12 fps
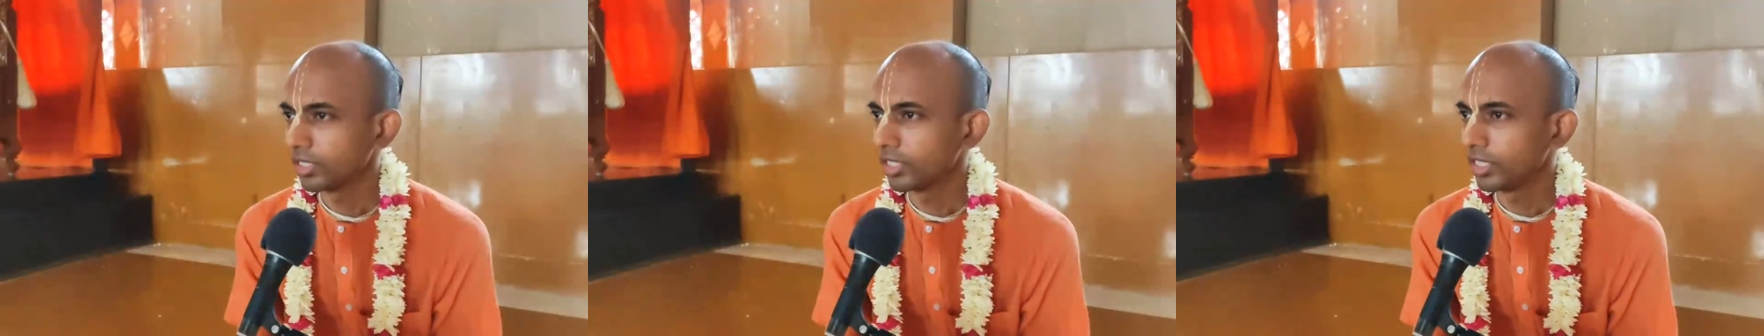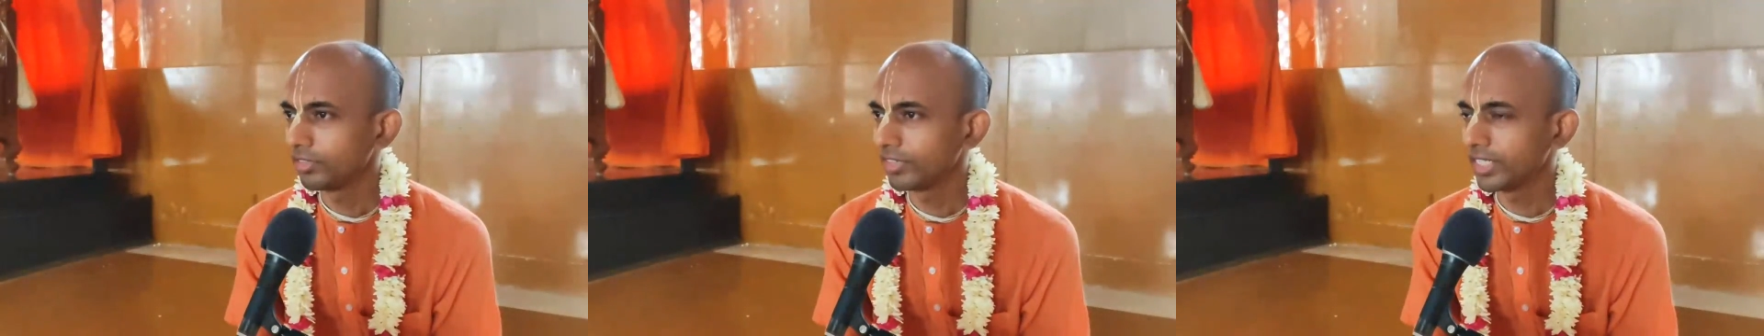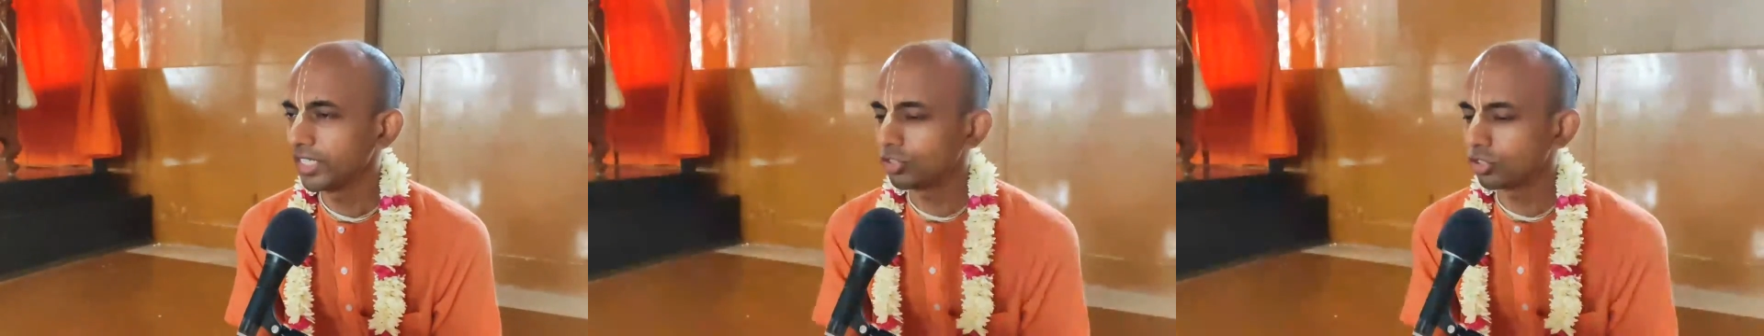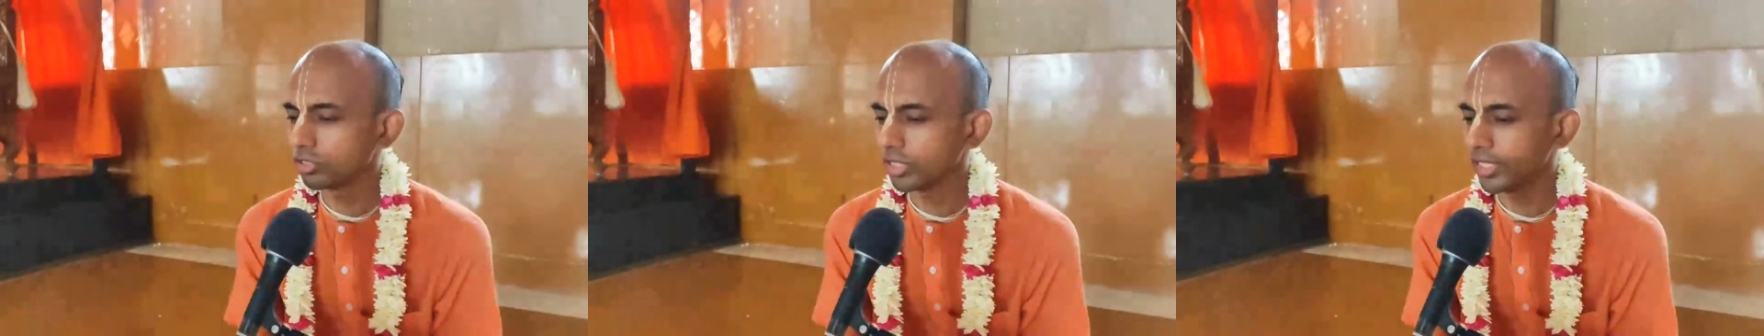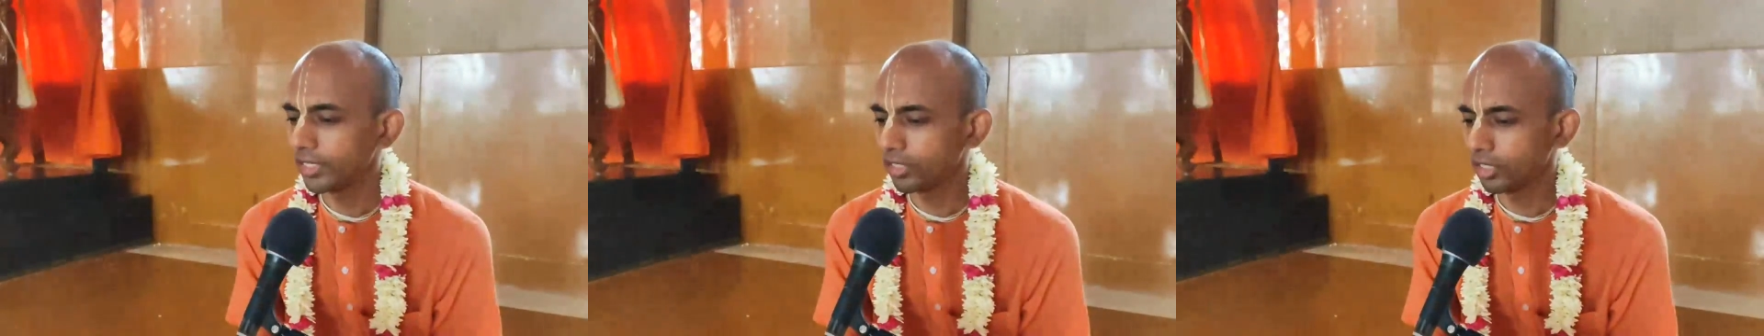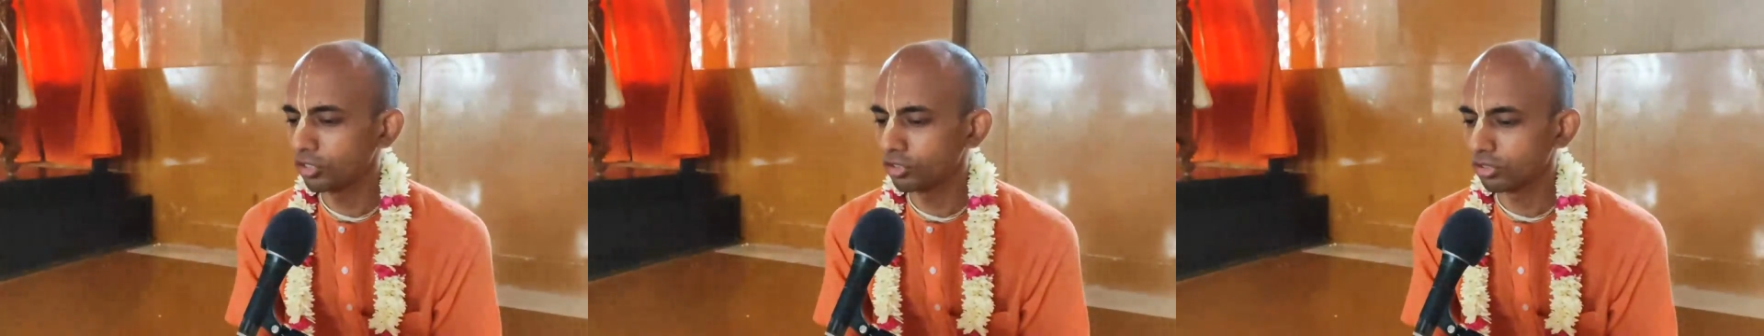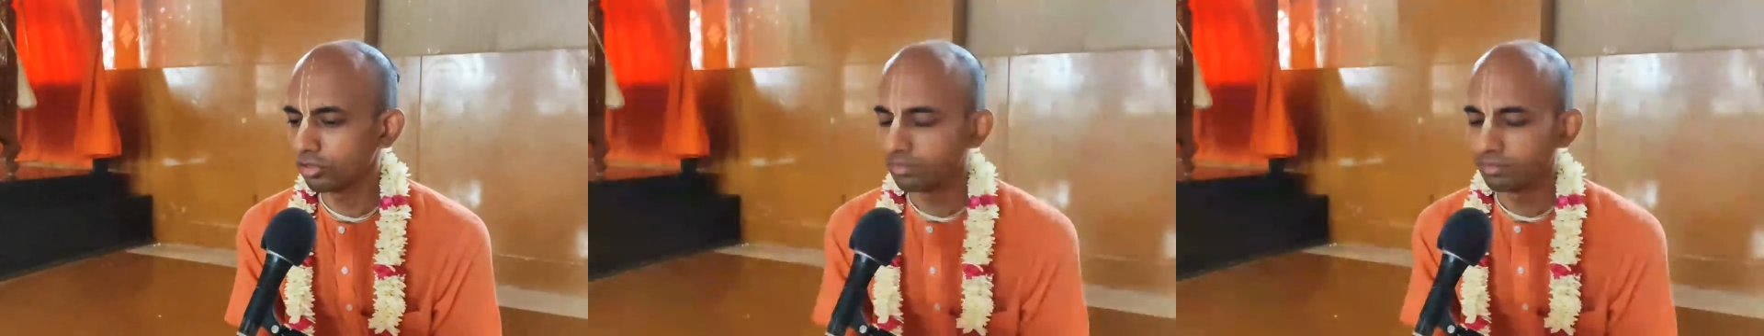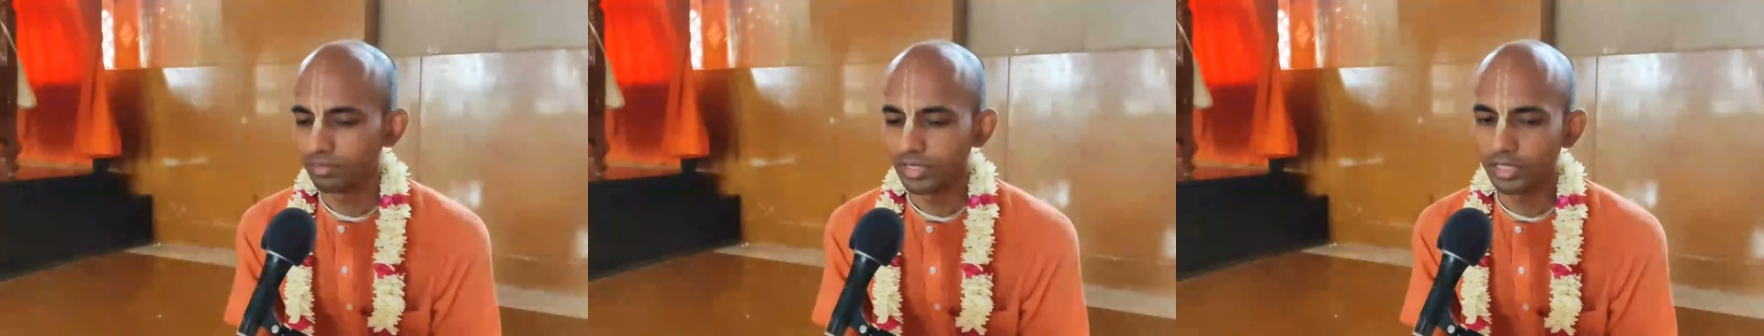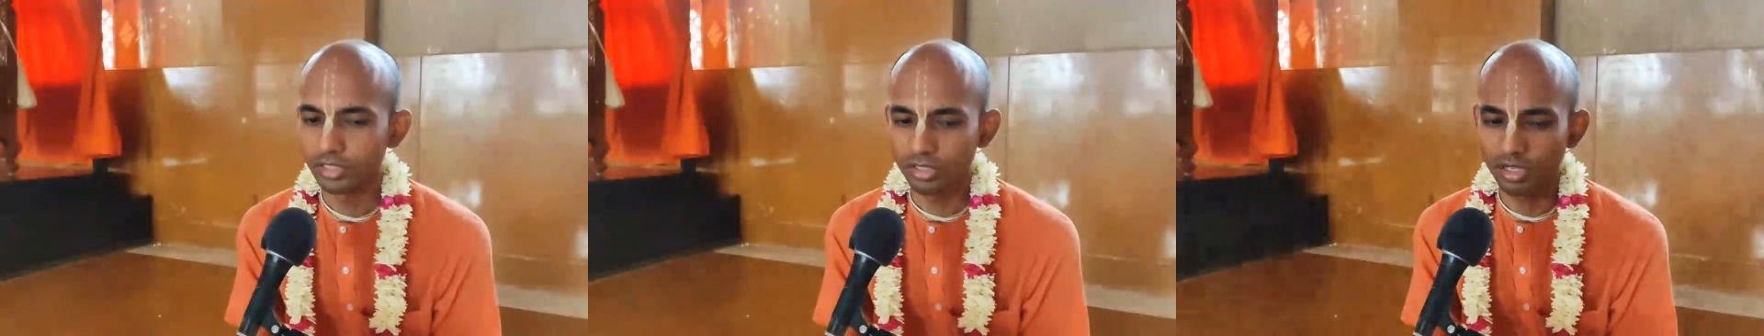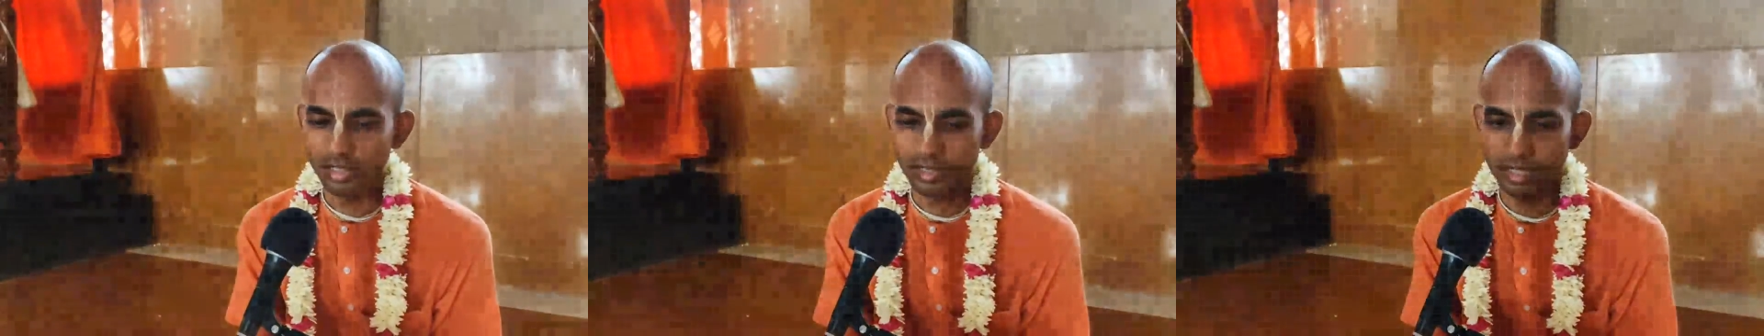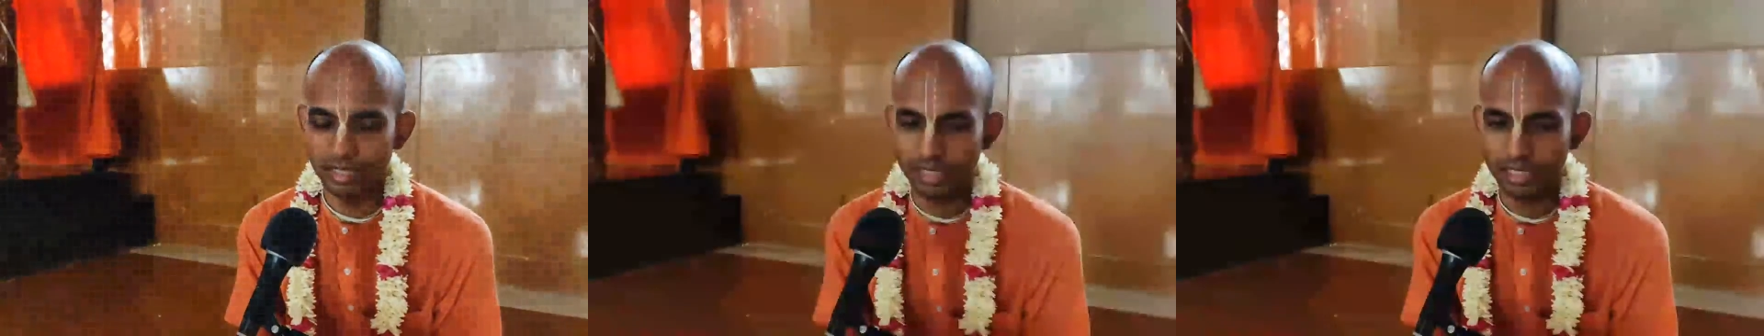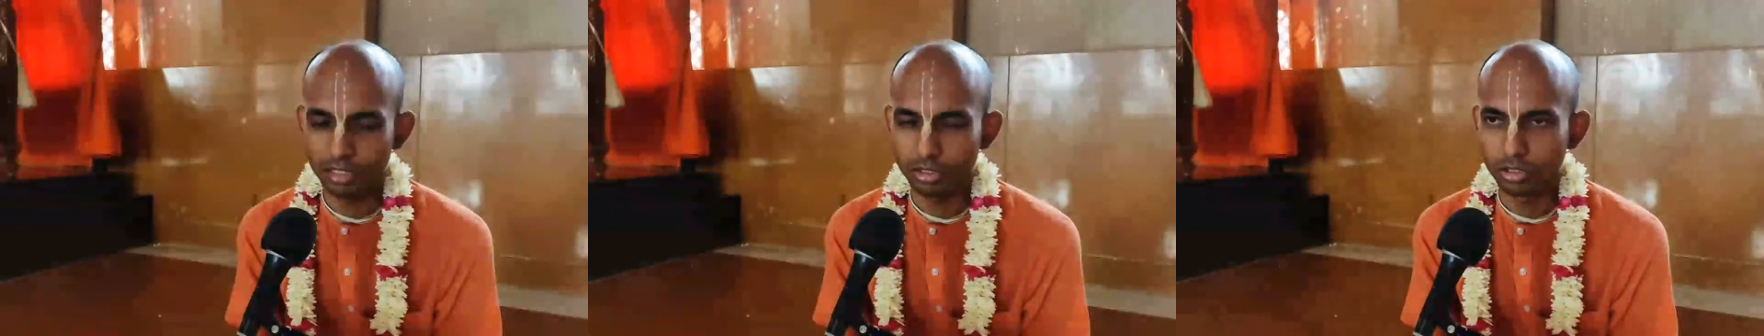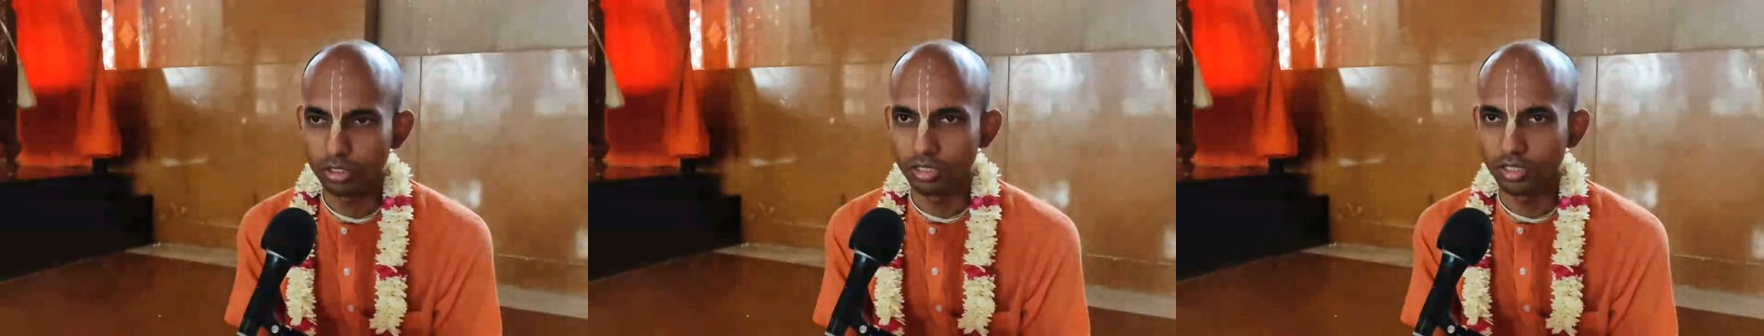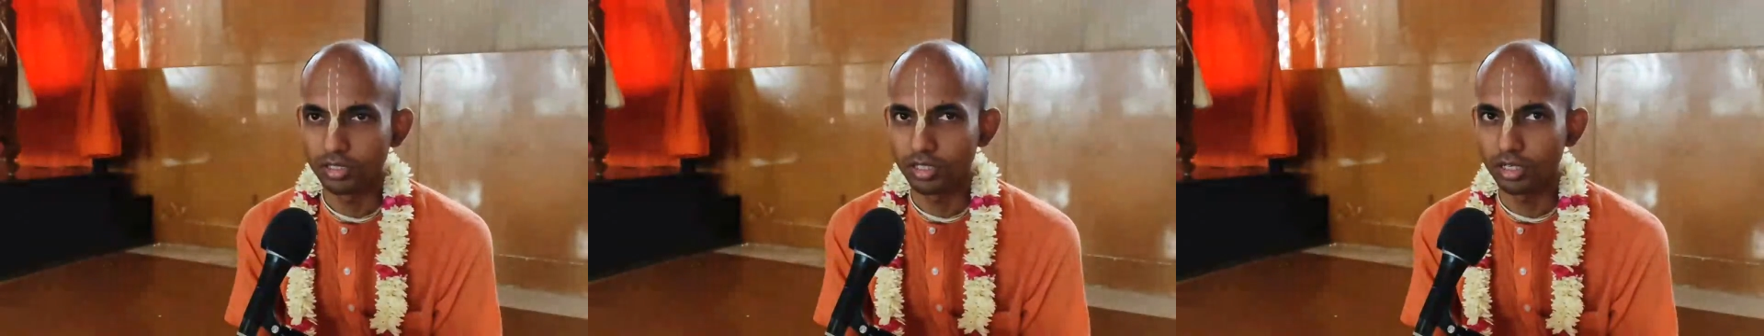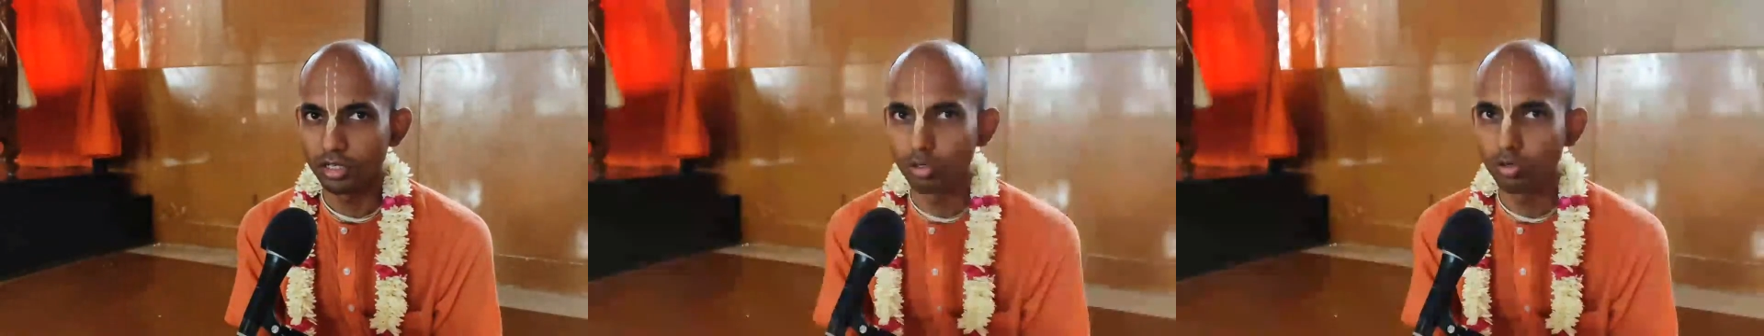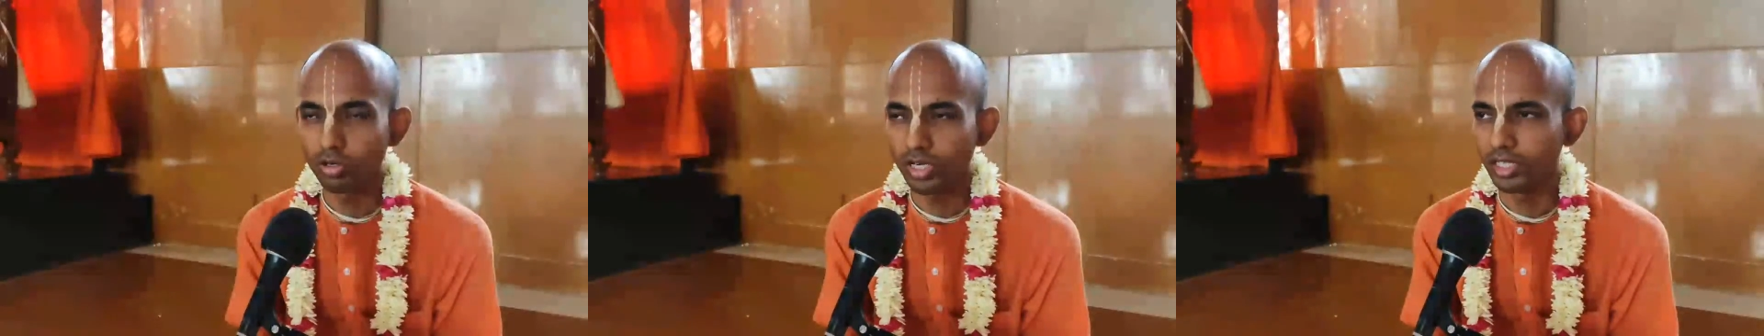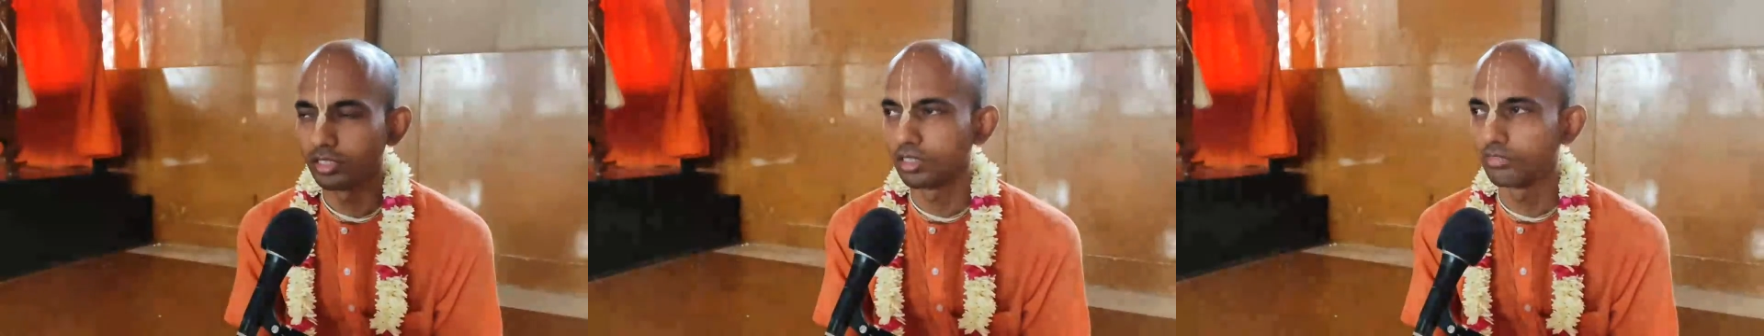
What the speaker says: In Vedic society also, it's not that there are no rights.